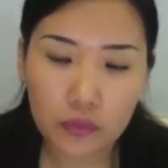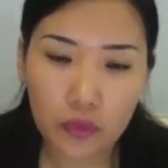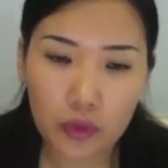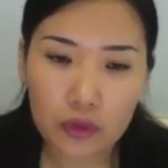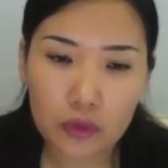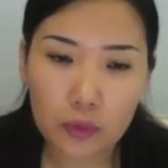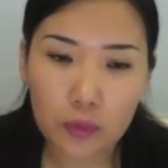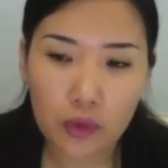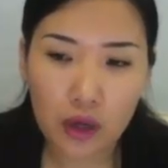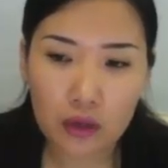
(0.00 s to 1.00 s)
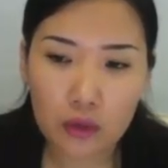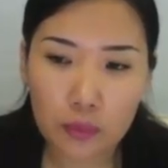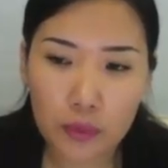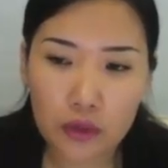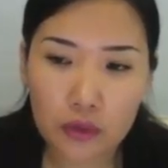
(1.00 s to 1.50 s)
for loop, while
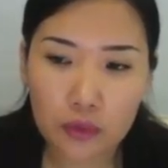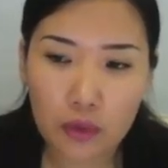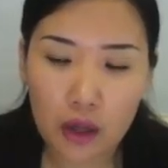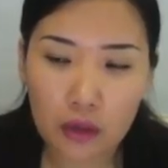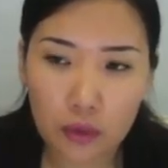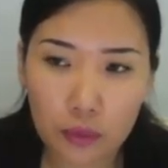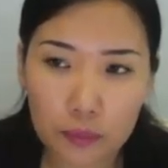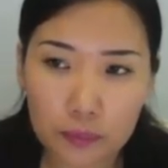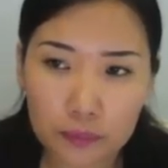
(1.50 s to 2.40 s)
loop, and do while loop.